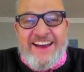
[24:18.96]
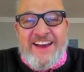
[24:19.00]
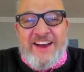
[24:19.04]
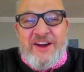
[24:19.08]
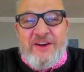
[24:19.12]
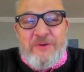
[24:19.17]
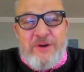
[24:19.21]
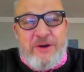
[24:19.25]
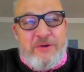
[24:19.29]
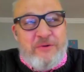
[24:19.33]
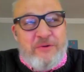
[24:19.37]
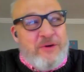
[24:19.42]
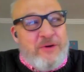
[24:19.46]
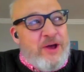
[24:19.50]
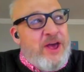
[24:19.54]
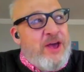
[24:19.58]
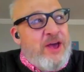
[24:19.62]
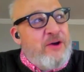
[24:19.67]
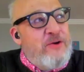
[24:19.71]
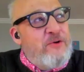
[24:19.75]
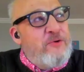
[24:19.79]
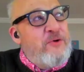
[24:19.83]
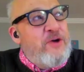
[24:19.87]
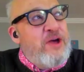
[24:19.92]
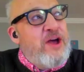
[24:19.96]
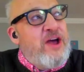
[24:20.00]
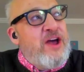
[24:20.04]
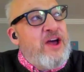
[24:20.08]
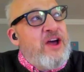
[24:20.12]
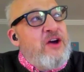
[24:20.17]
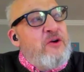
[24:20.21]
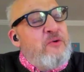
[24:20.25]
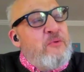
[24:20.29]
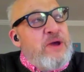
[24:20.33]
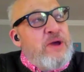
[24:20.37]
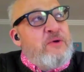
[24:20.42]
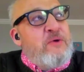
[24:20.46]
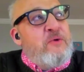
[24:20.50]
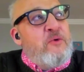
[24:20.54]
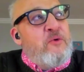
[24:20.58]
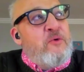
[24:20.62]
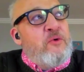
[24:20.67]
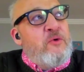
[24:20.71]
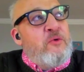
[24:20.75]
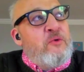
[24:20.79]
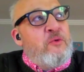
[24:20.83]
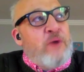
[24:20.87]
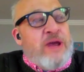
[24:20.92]

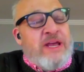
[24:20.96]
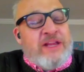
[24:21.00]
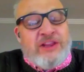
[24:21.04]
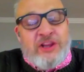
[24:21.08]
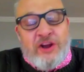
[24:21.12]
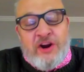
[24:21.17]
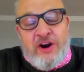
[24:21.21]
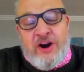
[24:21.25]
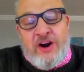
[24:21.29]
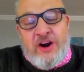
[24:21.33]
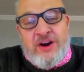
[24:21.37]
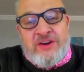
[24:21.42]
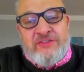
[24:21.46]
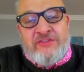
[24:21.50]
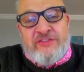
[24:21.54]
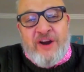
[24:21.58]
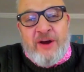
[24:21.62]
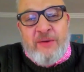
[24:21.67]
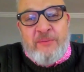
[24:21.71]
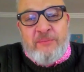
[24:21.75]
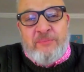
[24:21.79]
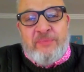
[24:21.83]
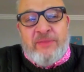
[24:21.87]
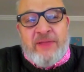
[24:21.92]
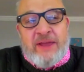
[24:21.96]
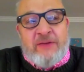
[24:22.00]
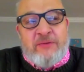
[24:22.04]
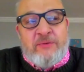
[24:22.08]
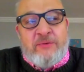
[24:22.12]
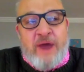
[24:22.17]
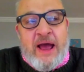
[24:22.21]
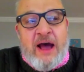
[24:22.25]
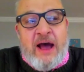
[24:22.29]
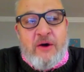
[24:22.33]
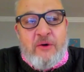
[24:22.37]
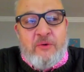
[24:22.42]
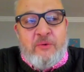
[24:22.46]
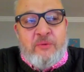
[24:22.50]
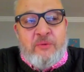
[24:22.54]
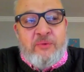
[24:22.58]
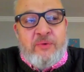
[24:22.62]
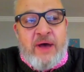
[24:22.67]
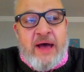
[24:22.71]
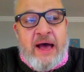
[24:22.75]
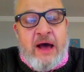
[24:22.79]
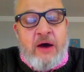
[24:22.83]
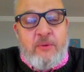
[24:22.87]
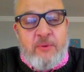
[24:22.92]
We learned from how
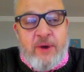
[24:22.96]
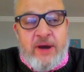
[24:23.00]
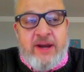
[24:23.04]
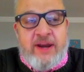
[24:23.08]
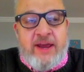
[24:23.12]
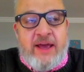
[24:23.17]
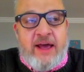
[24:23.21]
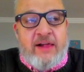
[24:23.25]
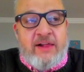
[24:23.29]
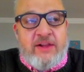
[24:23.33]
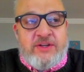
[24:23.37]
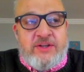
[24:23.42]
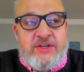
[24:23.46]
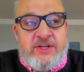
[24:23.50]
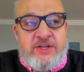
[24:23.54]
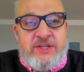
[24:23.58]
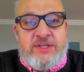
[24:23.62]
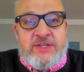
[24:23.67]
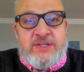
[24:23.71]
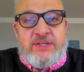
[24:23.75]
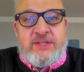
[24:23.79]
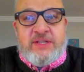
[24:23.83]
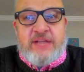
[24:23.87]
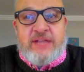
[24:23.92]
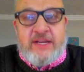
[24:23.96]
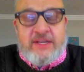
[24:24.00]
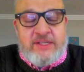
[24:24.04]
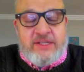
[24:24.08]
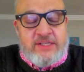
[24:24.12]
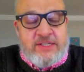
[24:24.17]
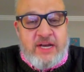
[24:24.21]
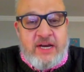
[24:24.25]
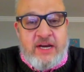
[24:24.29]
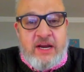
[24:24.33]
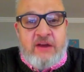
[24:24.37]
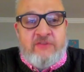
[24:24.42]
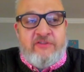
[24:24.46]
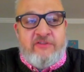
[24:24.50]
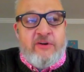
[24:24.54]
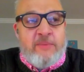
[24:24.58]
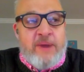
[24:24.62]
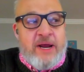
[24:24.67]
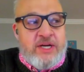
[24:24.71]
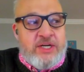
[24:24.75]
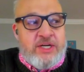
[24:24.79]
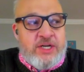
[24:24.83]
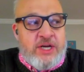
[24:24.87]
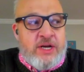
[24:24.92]
radiologists study
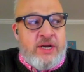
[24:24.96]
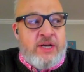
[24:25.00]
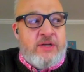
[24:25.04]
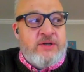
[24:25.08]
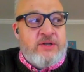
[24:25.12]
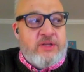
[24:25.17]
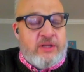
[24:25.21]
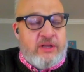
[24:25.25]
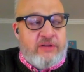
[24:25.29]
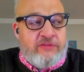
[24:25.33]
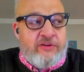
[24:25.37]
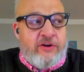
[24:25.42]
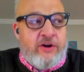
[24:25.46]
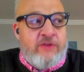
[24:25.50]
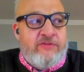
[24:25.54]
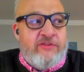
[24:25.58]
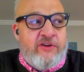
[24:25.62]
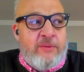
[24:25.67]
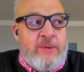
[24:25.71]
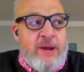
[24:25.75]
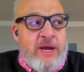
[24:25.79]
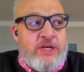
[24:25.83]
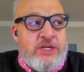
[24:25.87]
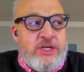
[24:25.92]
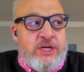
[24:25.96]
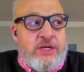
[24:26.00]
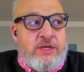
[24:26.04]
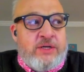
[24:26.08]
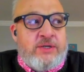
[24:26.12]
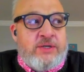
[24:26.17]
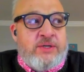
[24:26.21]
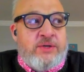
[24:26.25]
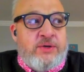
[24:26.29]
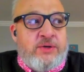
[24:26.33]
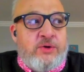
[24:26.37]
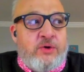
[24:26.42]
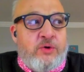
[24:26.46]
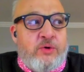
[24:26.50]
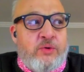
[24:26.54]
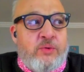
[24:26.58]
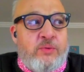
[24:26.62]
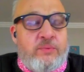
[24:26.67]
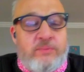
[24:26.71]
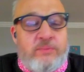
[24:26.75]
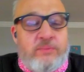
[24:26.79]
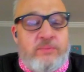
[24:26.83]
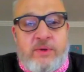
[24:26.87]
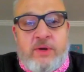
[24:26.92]
information and deliver information to
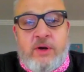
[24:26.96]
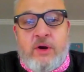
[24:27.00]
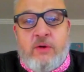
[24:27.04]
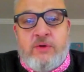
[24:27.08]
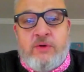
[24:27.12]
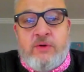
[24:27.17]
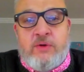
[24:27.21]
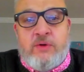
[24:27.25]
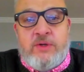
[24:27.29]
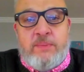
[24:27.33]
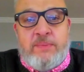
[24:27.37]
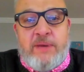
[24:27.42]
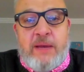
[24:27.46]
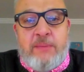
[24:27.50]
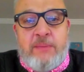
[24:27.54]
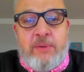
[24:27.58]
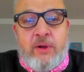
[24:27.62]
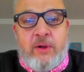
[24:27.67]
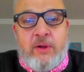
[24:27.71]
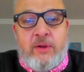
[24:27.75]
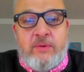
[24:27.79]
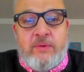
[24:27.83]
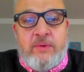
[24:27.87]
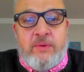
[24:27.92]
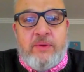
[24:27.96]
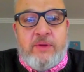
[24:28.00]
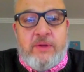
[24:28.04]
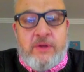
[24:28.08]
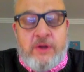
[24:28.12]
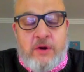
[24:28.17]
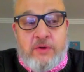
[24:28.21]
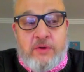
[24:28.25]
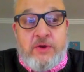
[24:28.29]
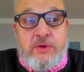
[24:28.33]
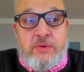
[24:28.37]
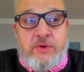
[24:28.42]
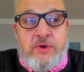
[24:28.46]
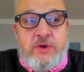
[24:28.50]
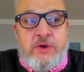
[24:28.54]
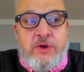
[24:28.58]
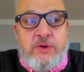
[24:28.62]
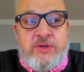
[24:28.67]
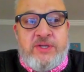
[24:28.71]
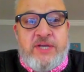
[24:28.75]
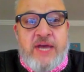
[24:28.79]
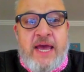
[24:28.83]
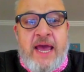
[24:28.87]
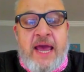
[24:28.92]
people.
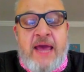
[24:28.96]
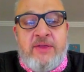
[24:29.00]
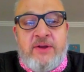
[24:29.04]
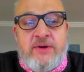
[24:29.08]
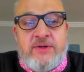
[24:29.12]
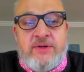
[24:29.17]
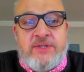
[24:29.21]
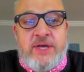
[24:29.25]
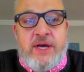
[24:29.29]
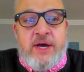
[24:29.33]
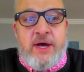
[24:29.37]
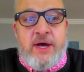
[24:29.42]
You say, hey, there's